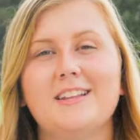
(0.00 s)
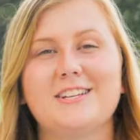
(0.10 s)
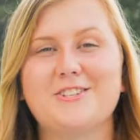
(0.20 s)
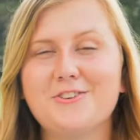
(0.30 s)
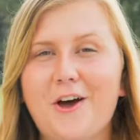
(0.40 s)

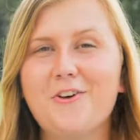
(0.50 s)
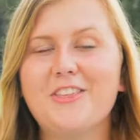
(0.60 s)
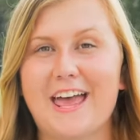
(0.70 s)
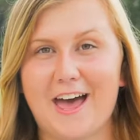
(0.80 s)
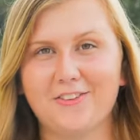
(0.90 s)
Did you know
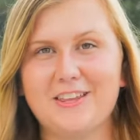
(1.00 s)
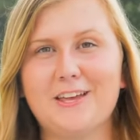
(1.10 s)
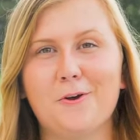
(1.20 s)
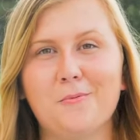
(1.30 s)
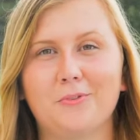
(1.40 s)
that a healthy
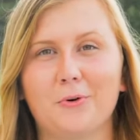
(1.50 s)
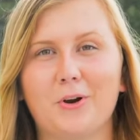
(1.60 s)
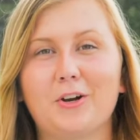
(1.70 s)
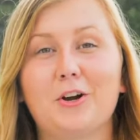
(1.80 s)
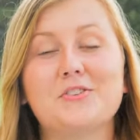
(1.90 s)
coop
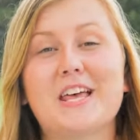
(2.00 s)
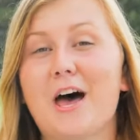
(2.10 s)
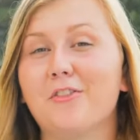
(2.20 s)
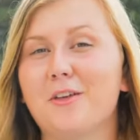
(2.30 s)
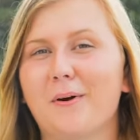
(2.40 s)
floor grows a
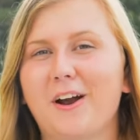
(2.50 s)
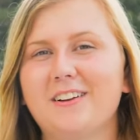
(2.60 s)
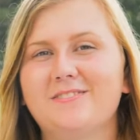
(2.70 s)
healthy bird?